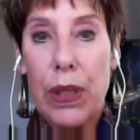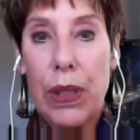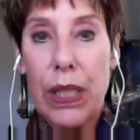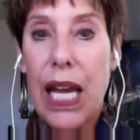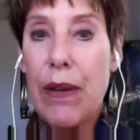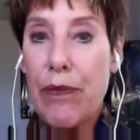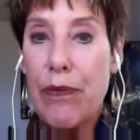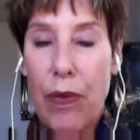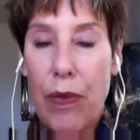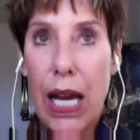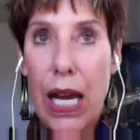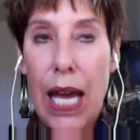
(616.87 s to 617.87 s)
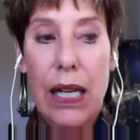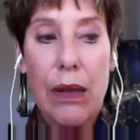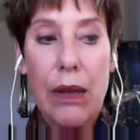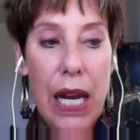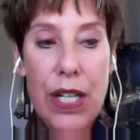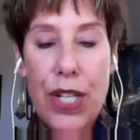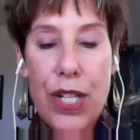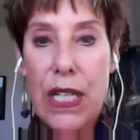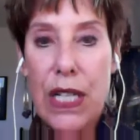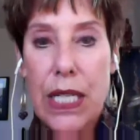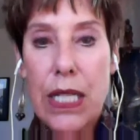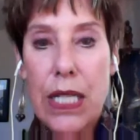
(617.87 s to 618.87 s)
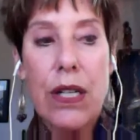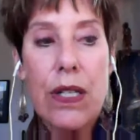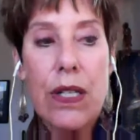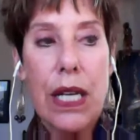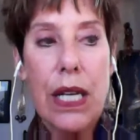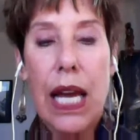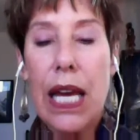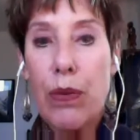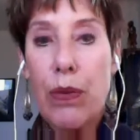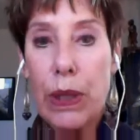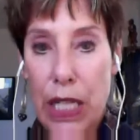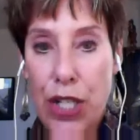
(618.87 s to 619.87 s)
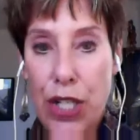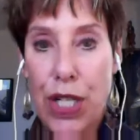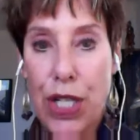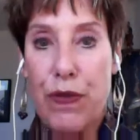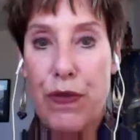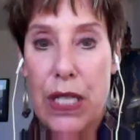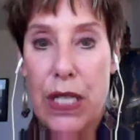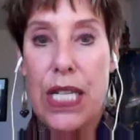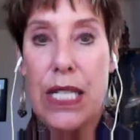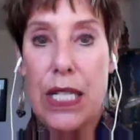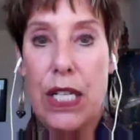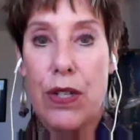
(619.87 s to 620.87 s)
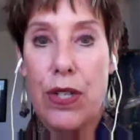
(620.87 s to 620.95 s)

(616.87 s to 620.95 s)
And I had a marriage of 18 years, and I had a relationship of 16 years